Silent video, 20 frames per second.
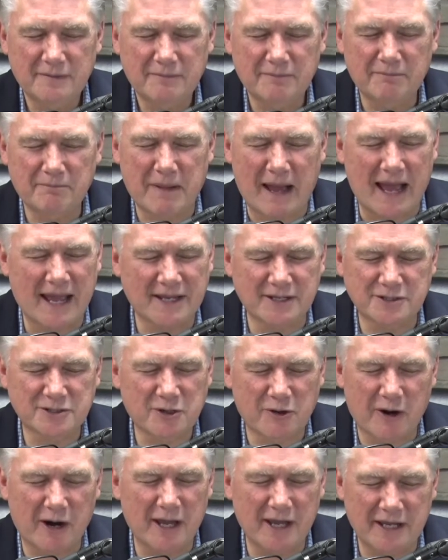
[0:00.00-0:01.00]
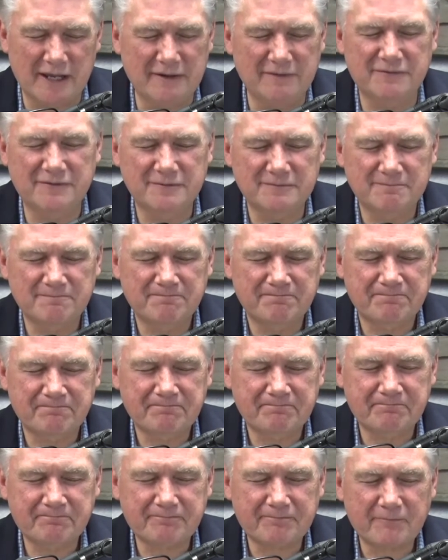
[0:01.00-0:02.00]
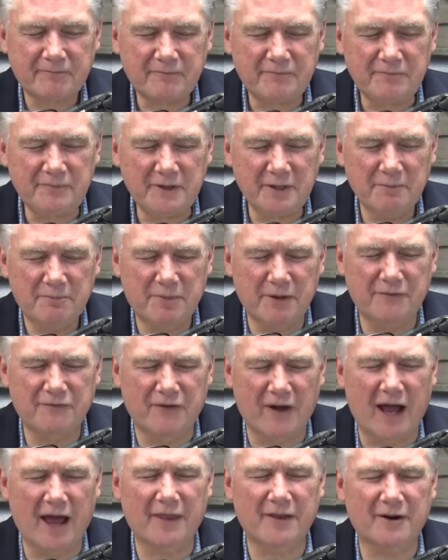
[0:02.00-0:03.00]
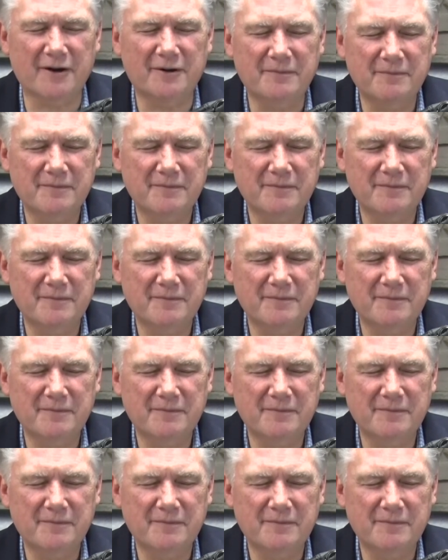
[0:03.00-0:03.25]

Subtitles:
by his grave. But Father,